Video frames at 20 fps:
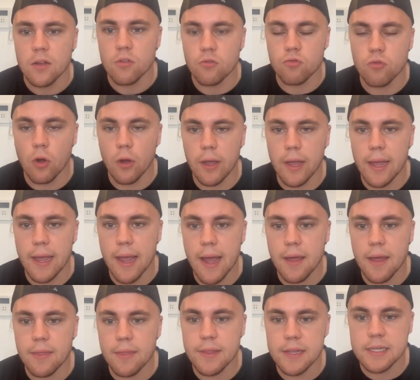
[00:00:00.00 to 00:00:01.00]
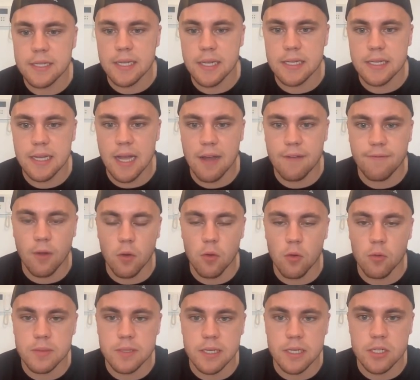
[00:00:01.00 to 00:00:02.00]
right here, this is our
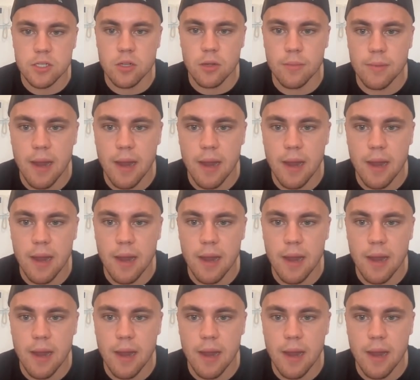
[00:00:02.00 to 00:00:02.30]
follow-up system.